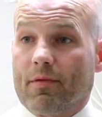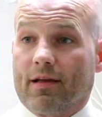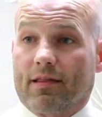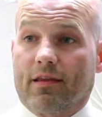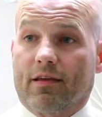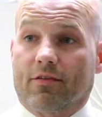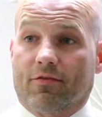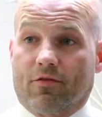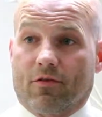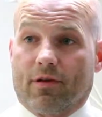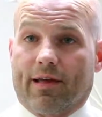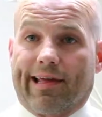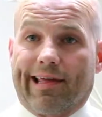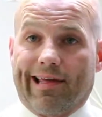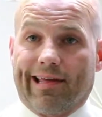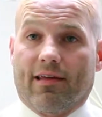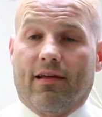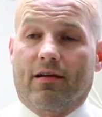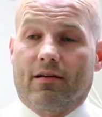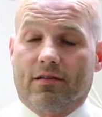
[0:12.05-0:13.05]
like this for like
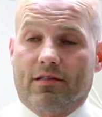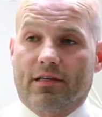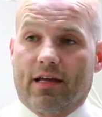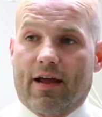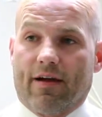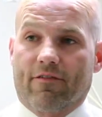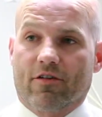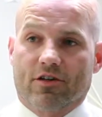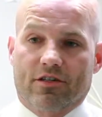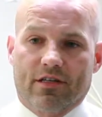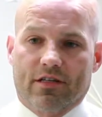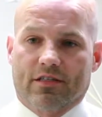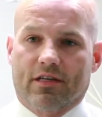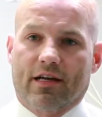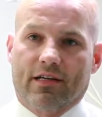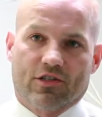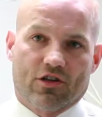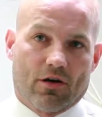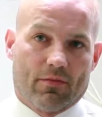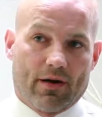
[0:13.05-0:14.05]
eight years. Ever since I
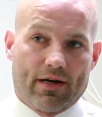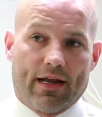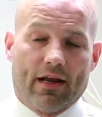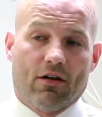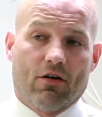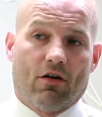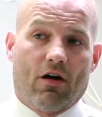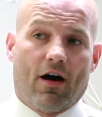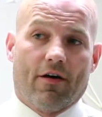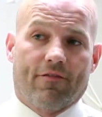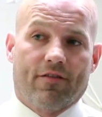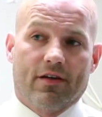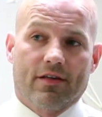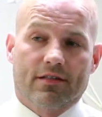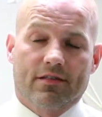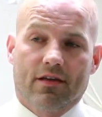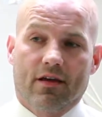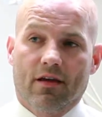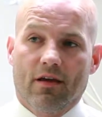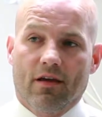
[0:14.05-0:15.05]
started my dental
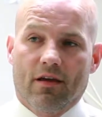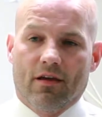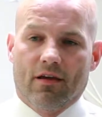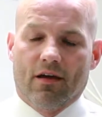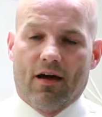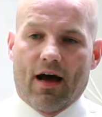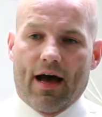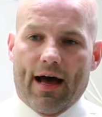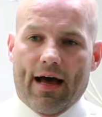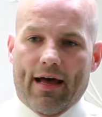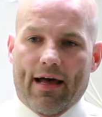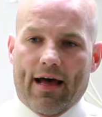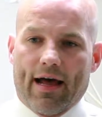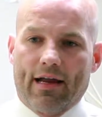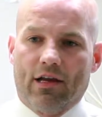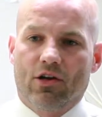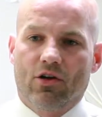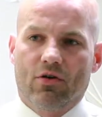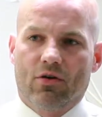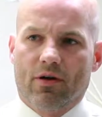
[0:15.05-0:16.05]
office, uh, I
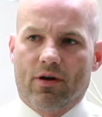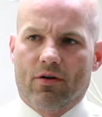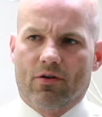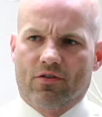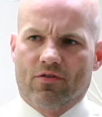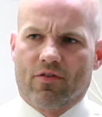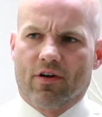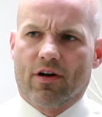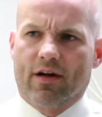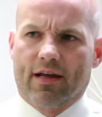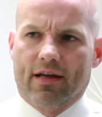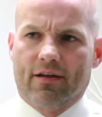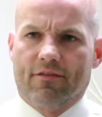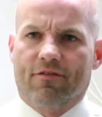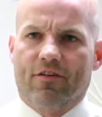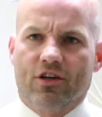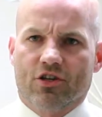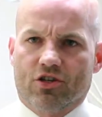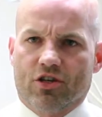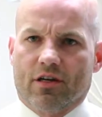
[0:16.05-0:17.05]
knew it was very
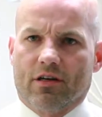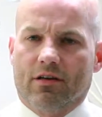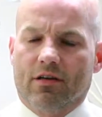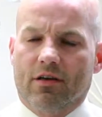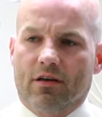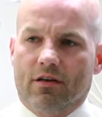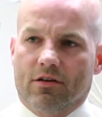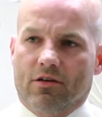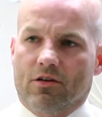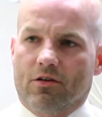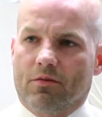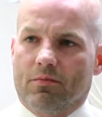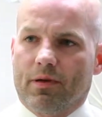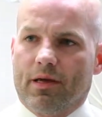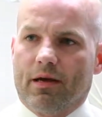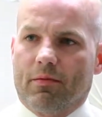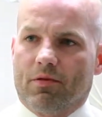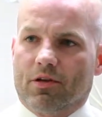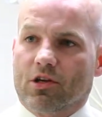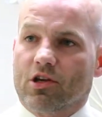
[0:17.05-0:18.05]
inefficient to be
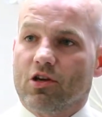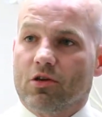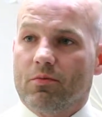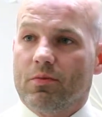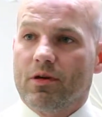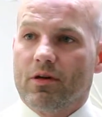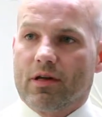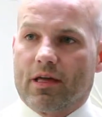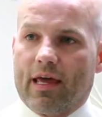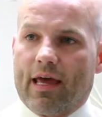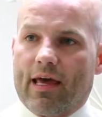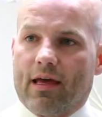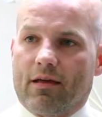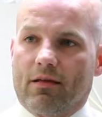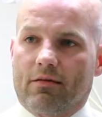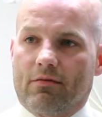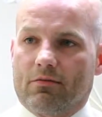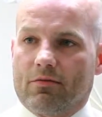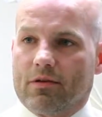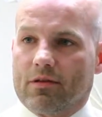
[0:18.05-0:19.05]
able to
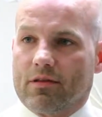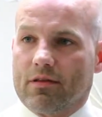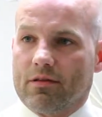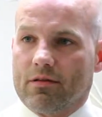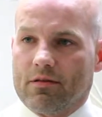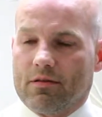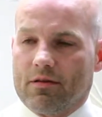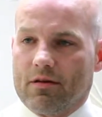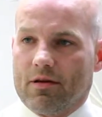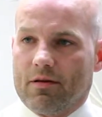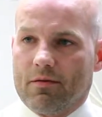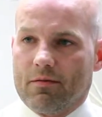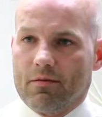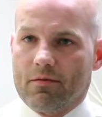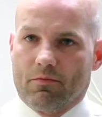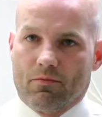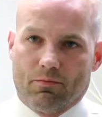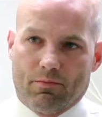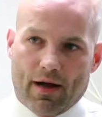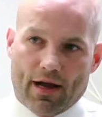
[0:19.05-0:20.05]
communicate with uh,
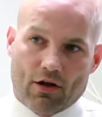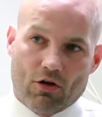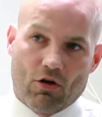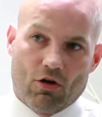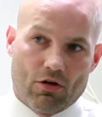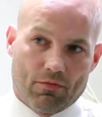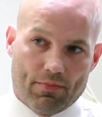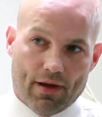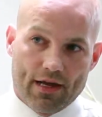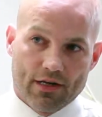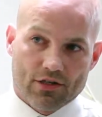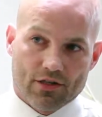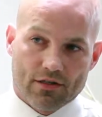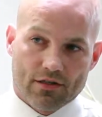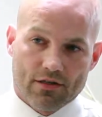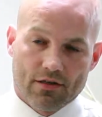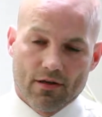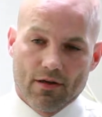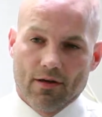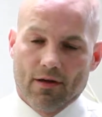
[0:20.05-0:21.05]
by calling
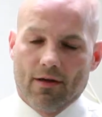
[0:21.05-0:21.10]
patients.